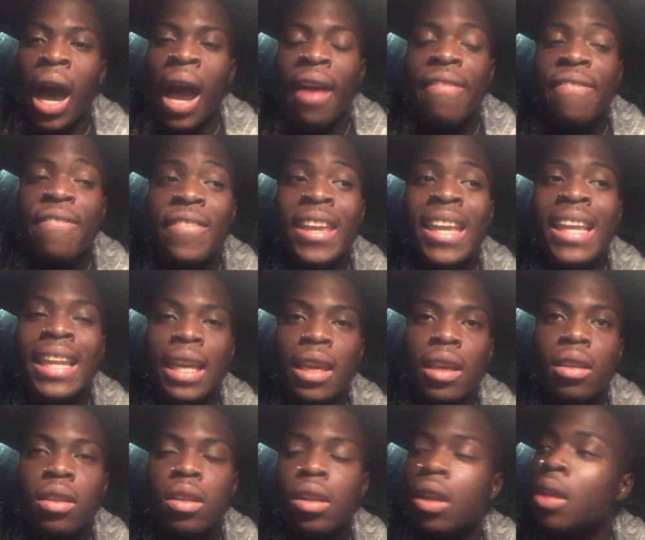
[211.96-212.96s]
I feel it.
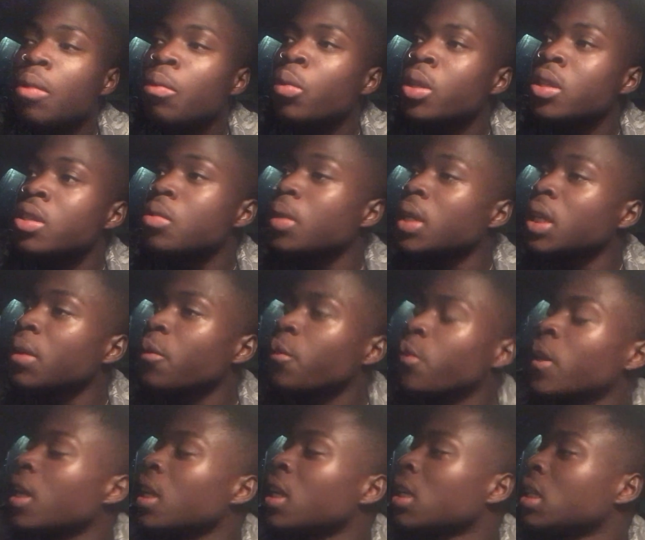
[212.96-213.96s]
You know them ones when you're
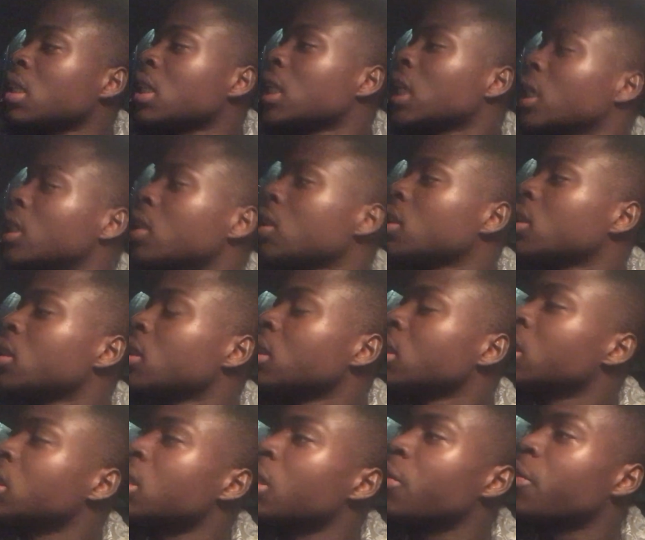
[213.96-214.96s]
feeling like
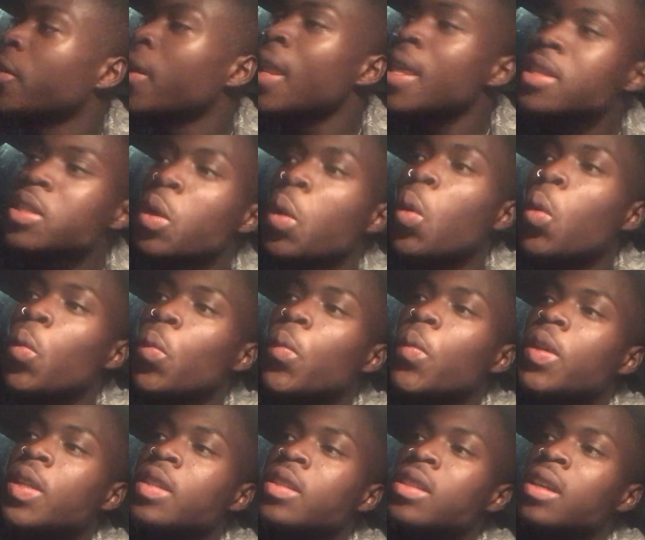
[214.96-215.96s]
you're feeling someone
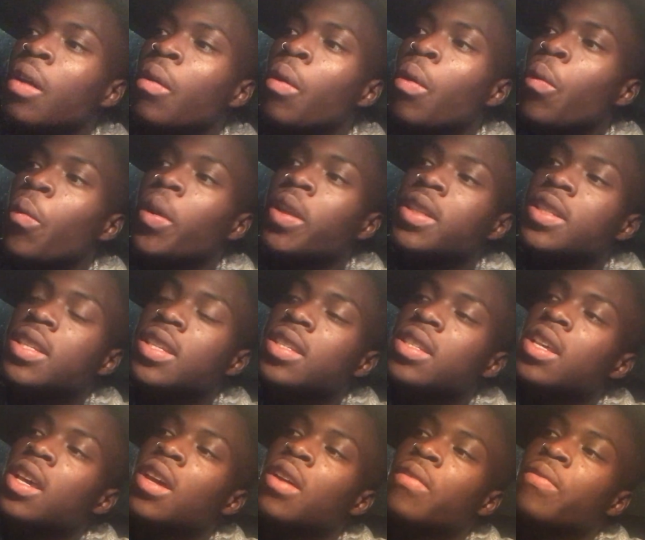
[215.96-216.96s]
wants a
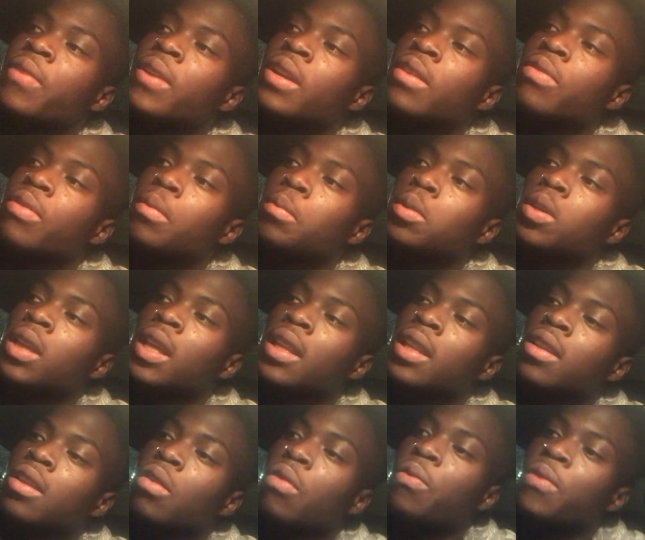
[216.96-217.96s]
certain thing from you. Like
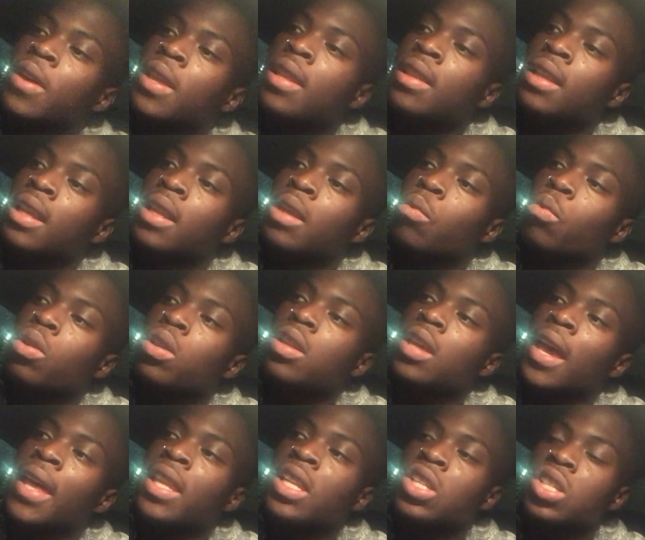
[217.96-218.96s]
you're feeling that they want
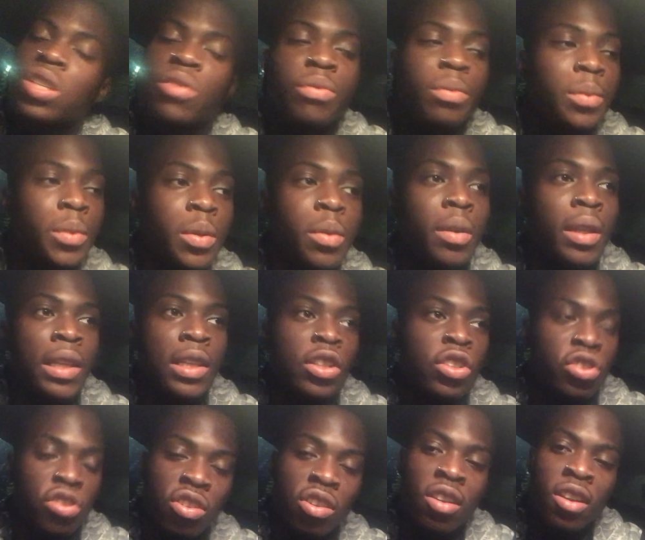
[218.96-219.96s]
energy from you, and you
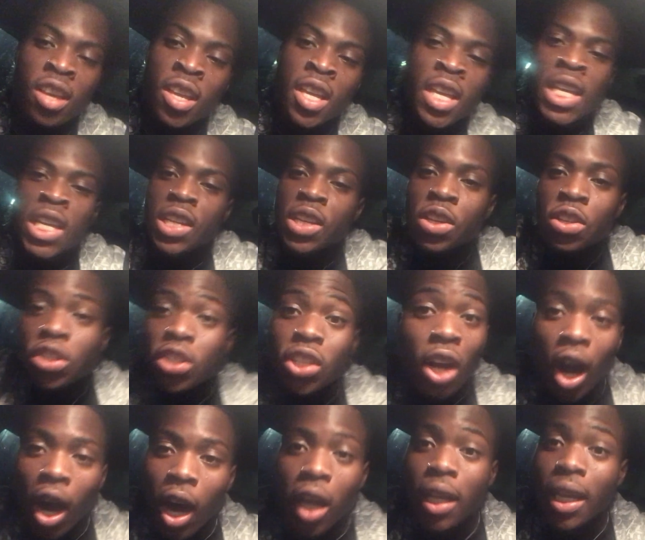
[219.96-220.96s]
just
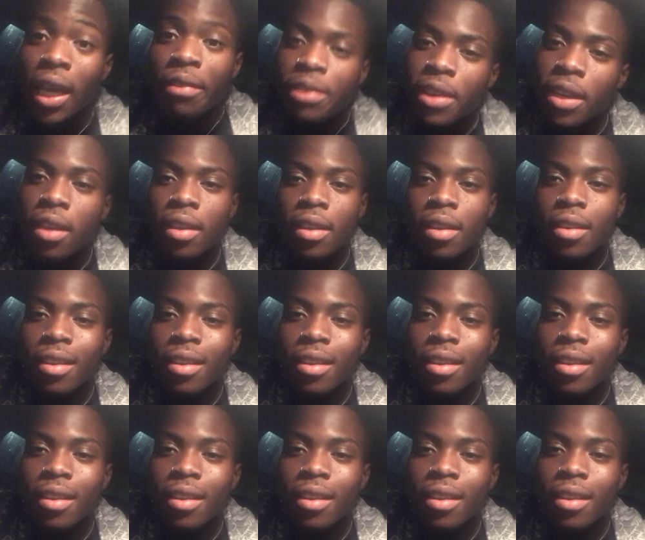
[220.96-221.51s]
can't give it.